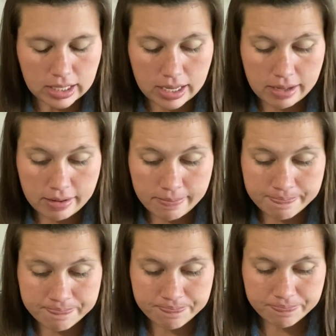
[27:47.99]

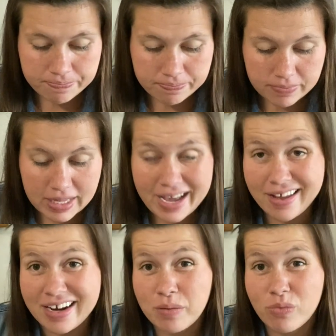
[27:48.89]
Yeah,
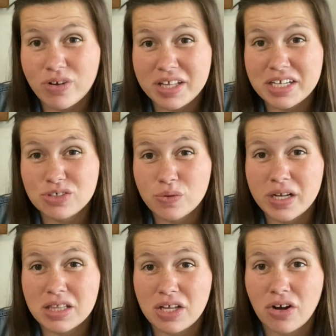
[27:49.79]
and I'm really
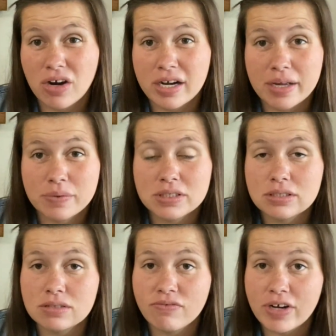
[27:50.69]
enjoying the yarn. It
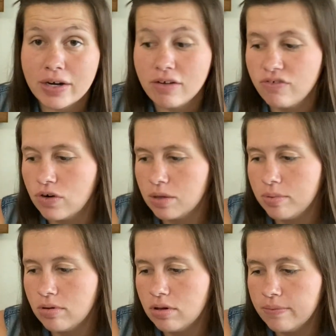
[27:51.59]
was very
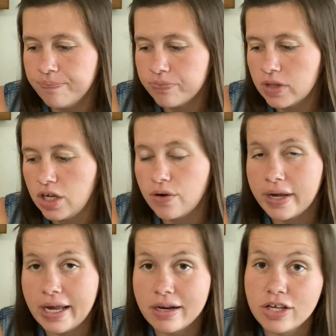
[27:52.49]
affordable. You know, I
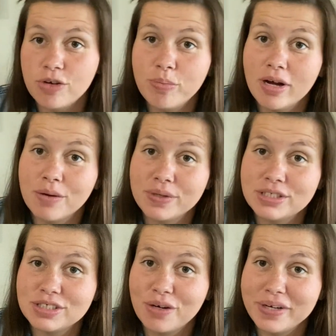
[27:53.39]
had a coupon, which
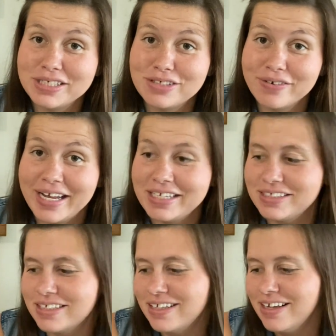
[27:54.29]
is always
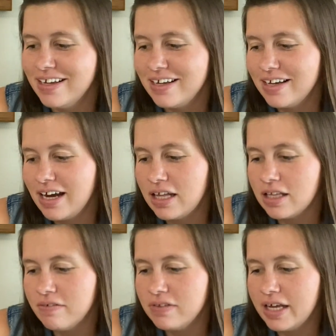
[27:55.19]
great. I
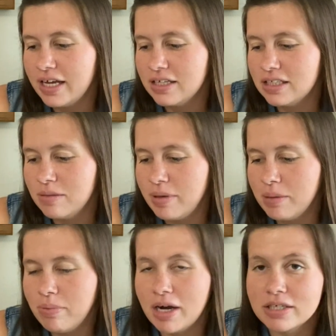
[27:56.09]
love that the
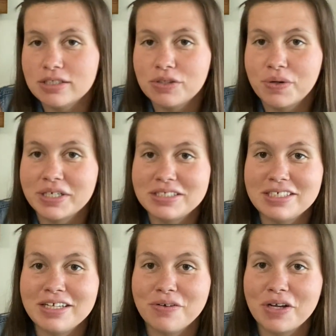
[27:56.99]
big box stores,
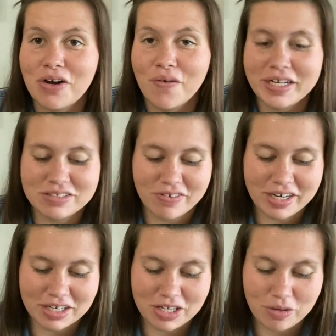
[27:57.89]
you can always
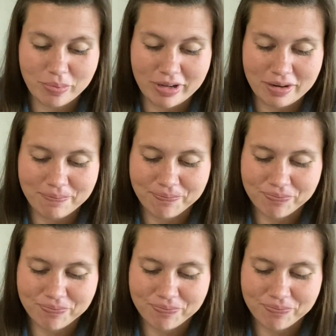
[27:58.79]
find a coupon.